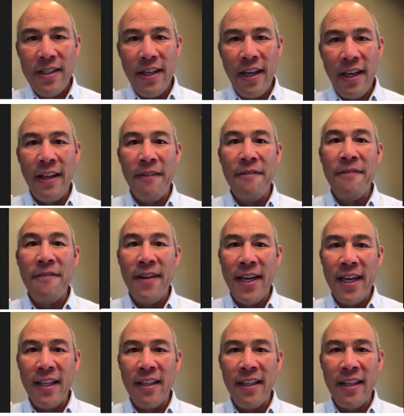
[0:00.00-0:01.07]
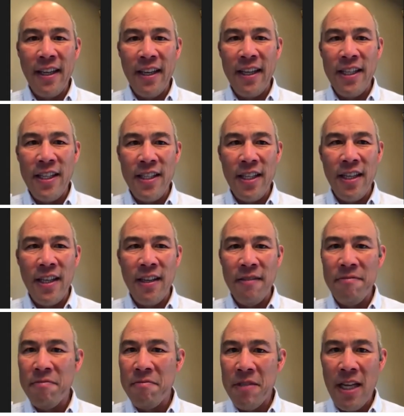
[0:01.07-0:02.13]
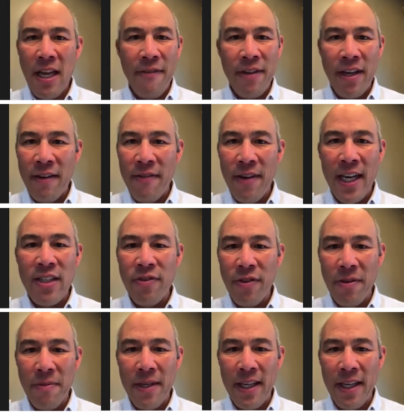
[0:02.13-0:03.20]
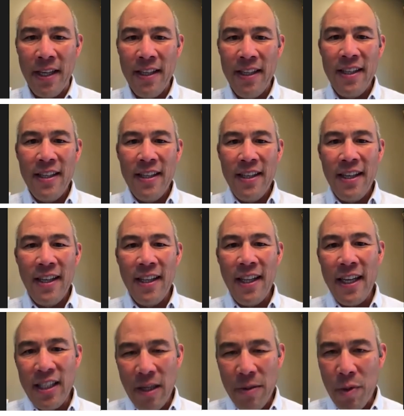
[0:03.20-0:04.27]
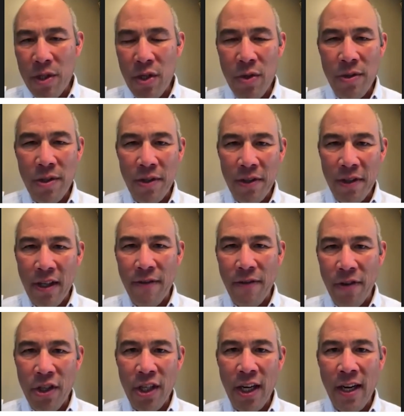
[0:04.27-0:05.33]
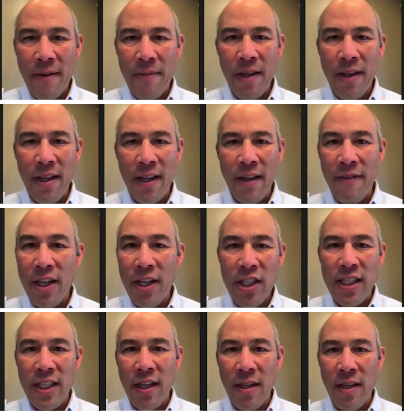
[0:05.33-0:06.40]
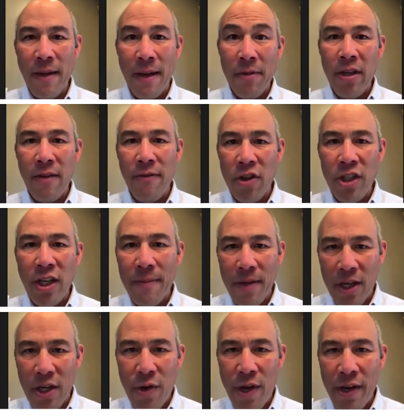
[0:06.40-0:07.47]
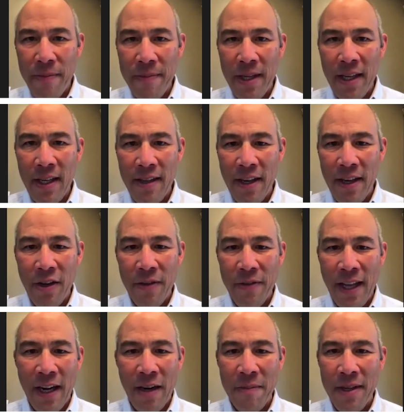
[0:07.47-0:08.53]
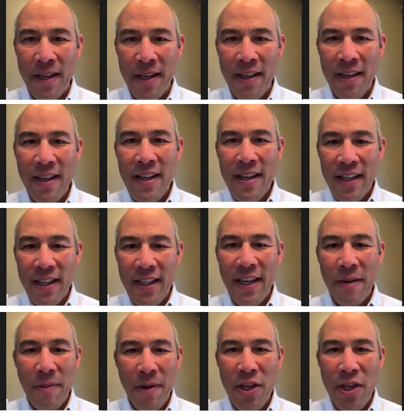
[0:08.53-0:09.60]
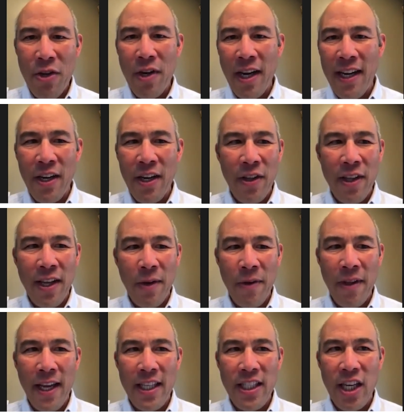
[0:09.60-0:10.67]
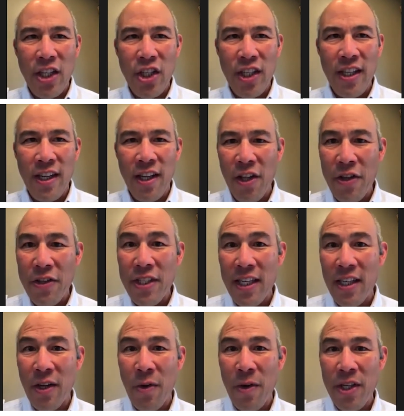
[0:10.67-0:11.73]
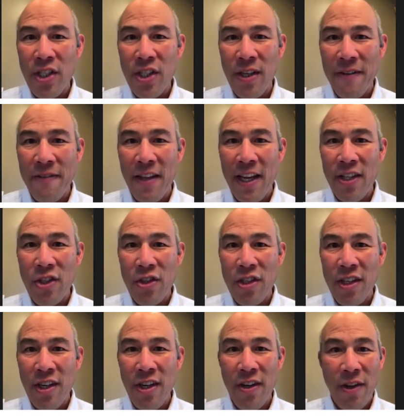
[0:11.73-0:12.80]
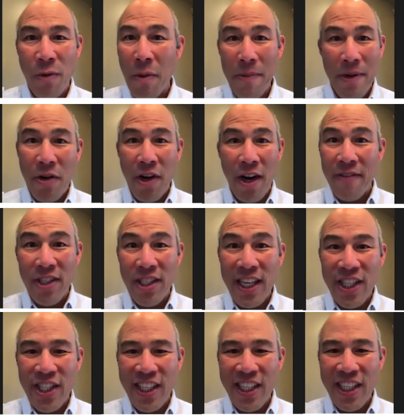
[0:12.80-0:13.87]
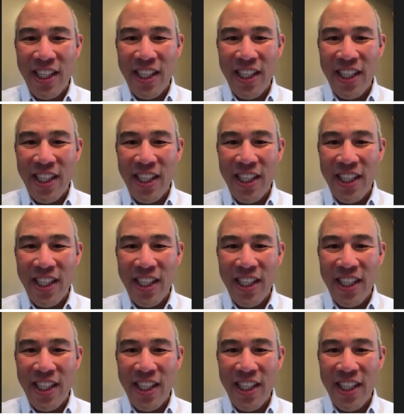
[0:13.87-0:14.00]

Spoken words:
And then finally is, do you have any advice for me? A lot of times when students are looking for a job, they think, if I just tell them I'm looking for a job, can you help me? That'll be clear. But you and I know that, well, that's actually a closed-ended question. If the answer is no, there will be no conversation.